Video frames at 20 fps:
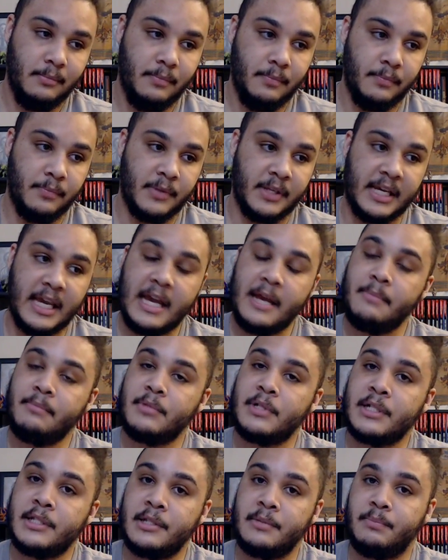the game
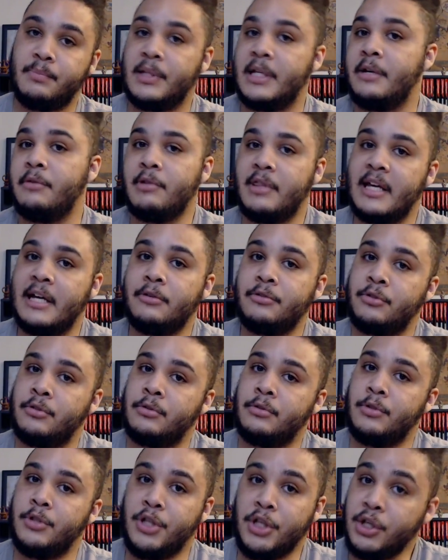doesn't play without
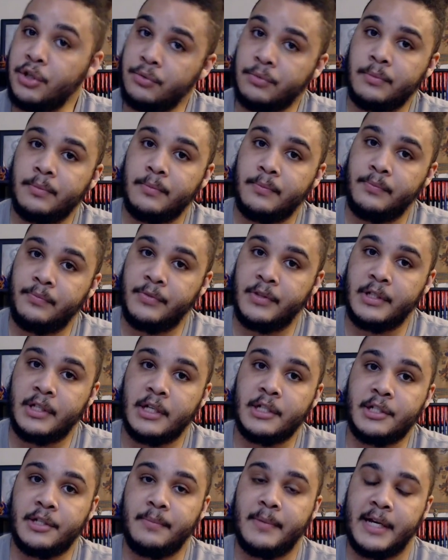you, the
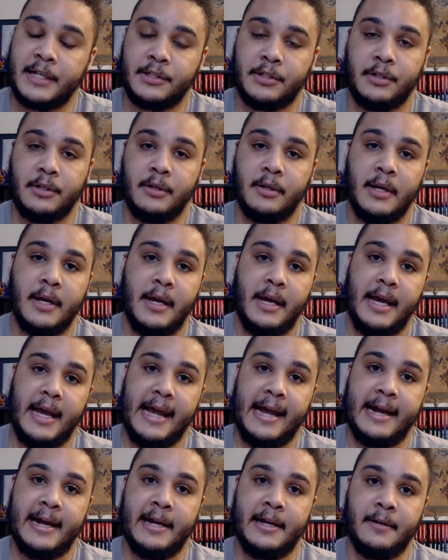dungeon master.
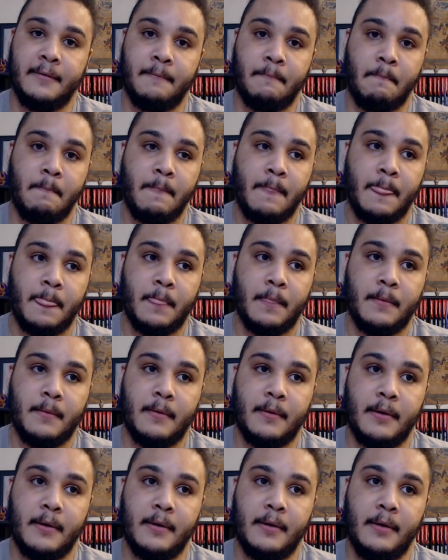And
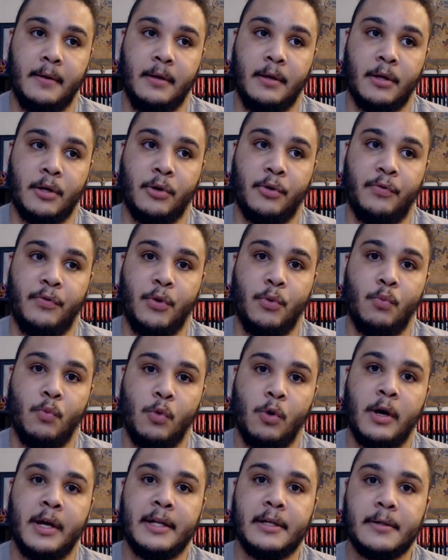if you
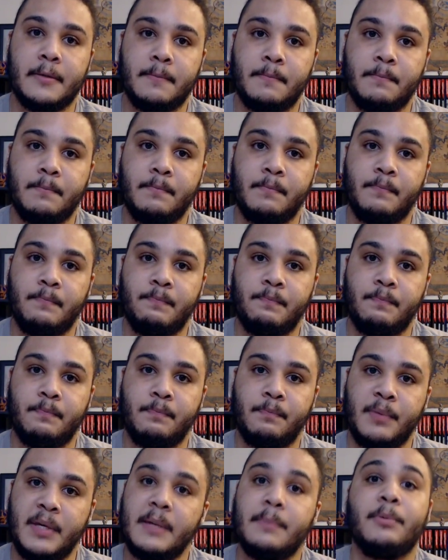want
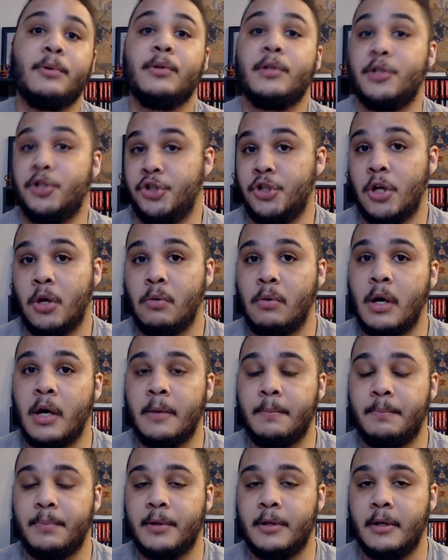people to show
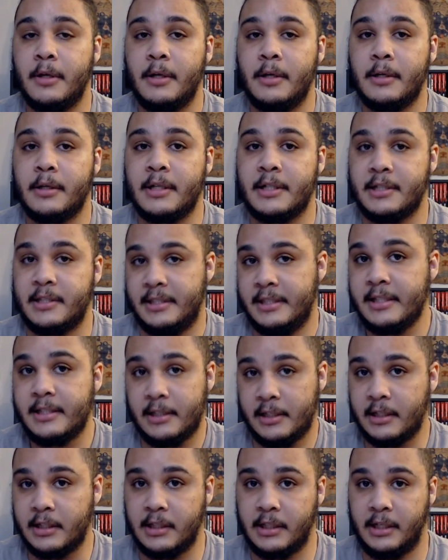up
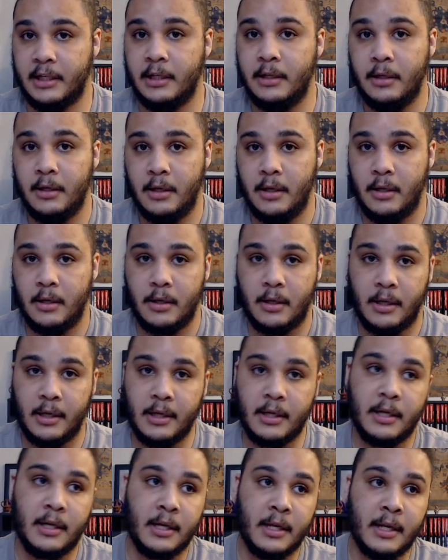consistently,
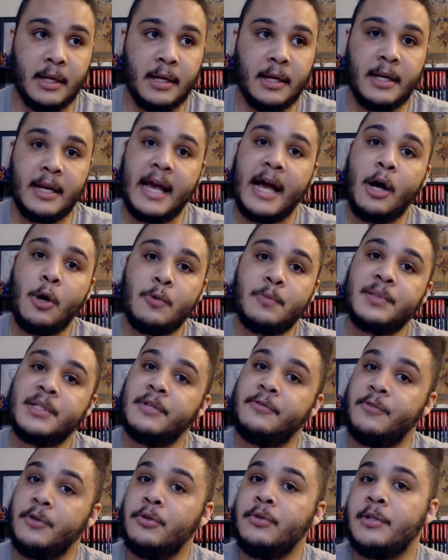it helps
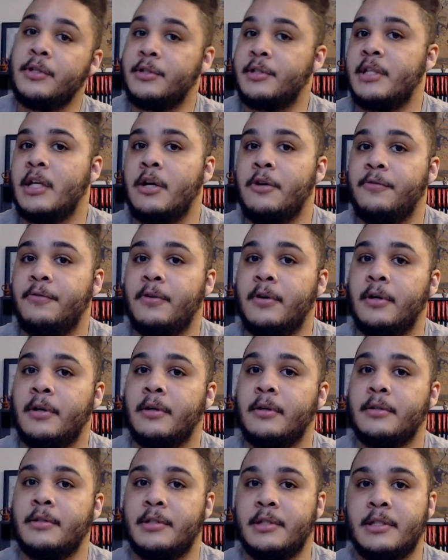if you yourself
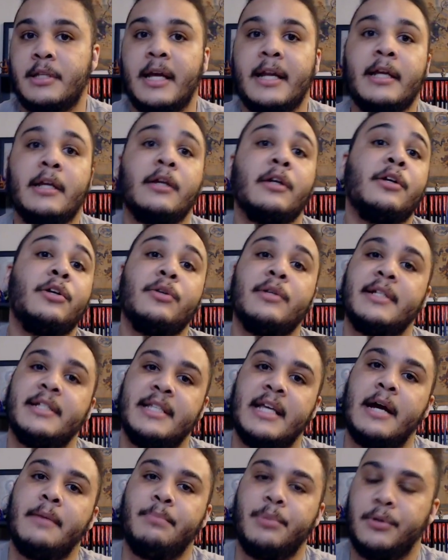are setting a good
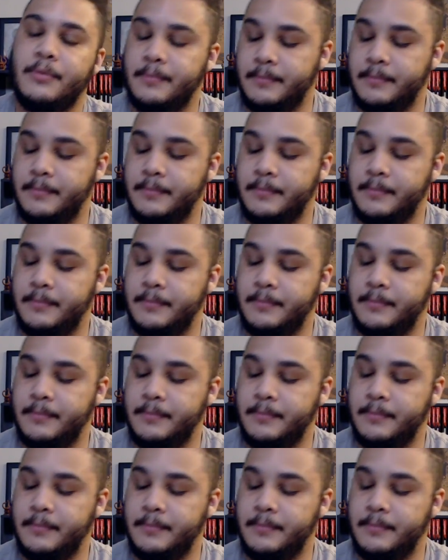example.